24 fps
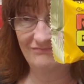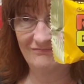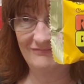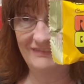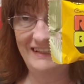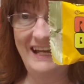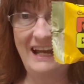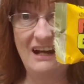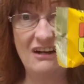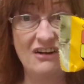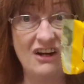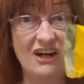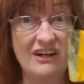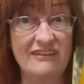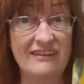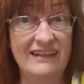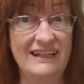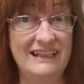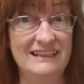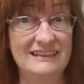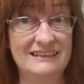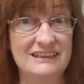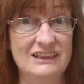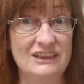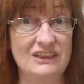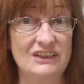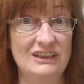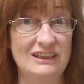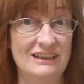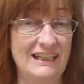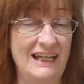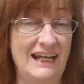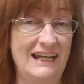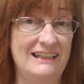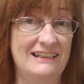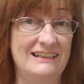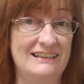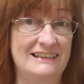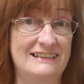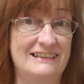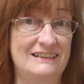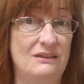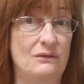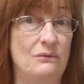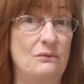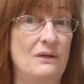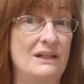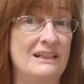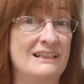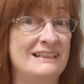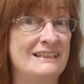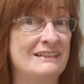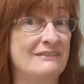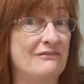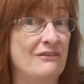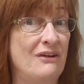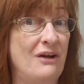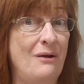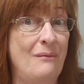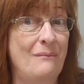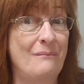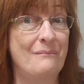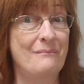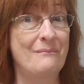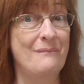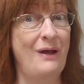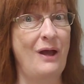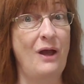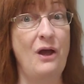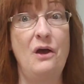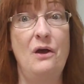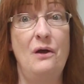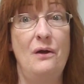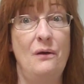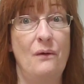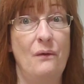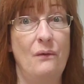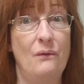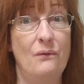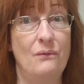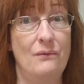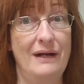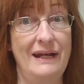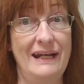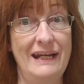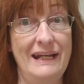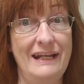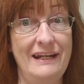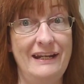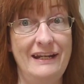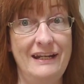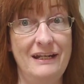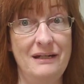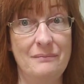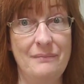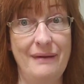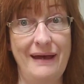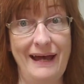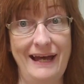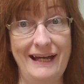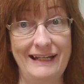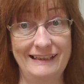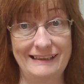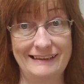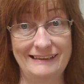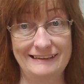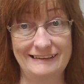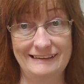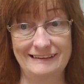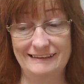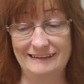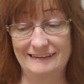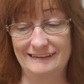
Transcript: Now, are they as good as the ones from way back?